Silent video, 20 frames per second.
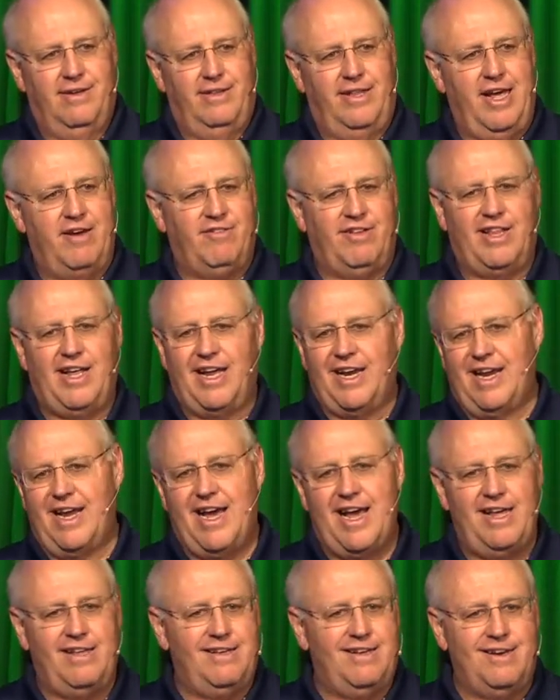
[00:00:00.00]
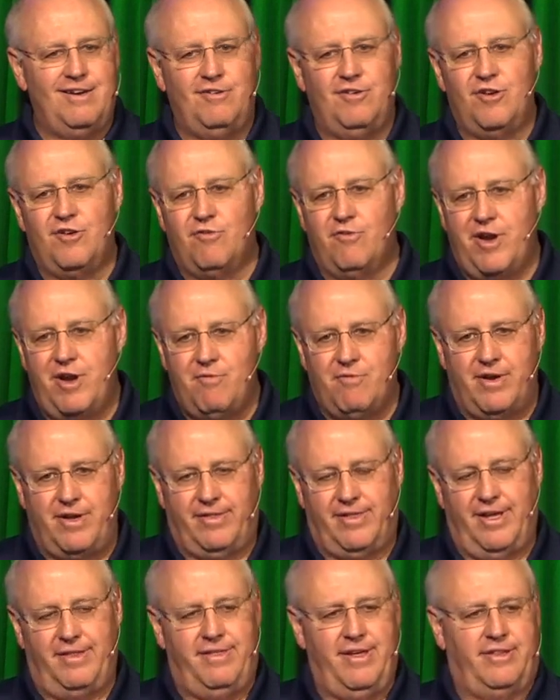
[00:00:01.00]
They have a lot of guys I don't agree with.
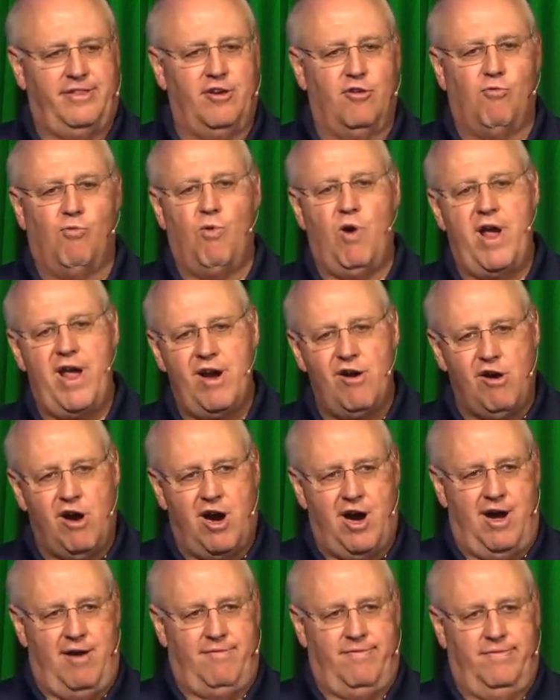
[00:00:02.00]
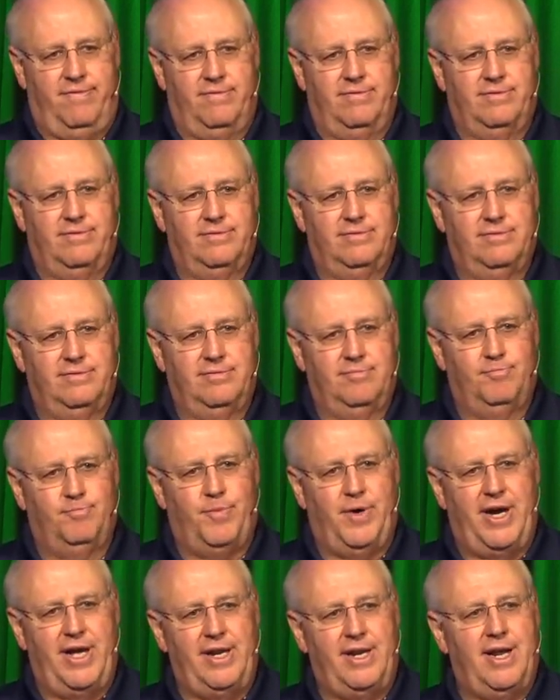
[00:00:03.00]
I think they're way off.
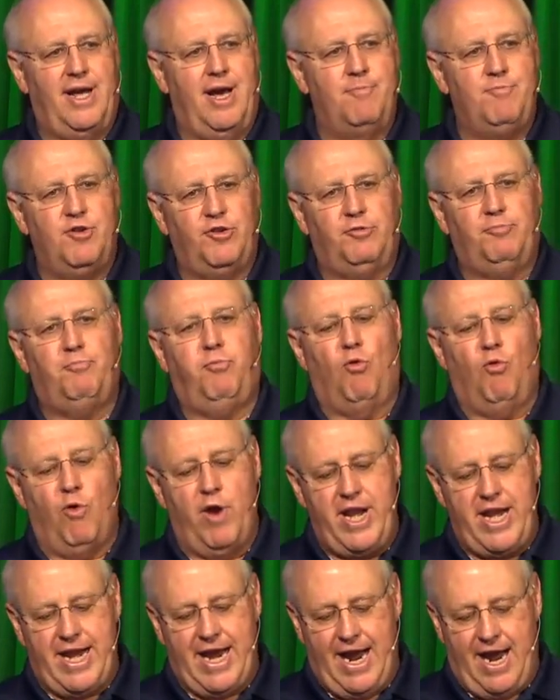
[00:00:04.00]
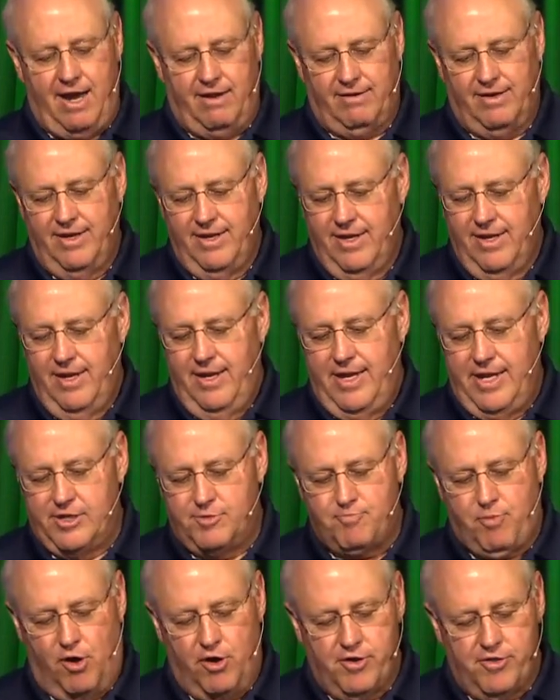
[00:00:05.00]
But I'm just pointing out, as
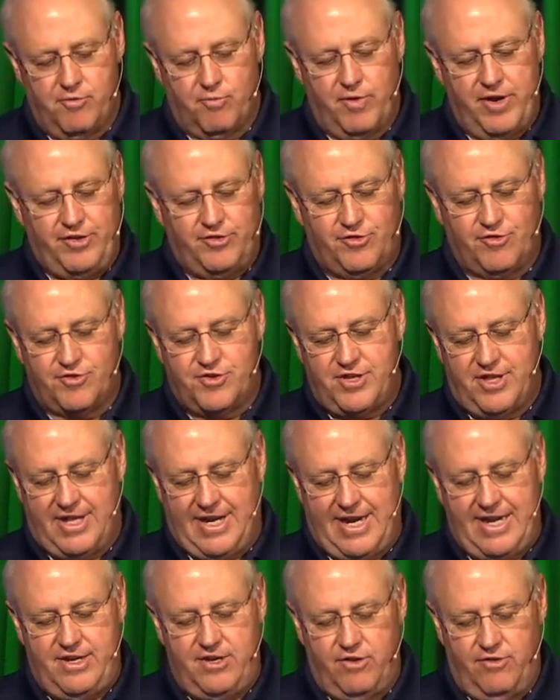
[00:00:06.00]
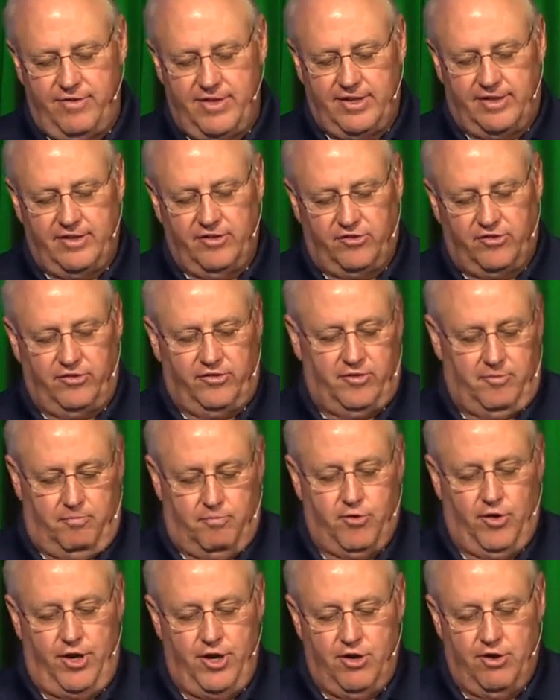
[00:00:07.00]
part of the research that I do, that this is a
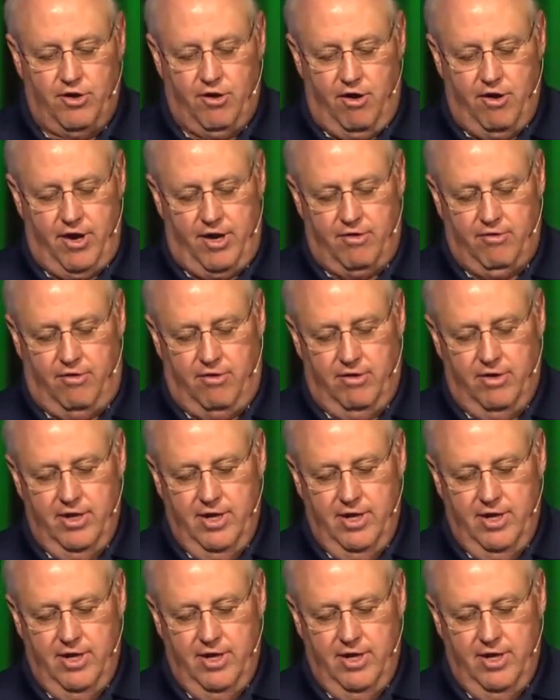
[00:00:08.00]
pretty good article.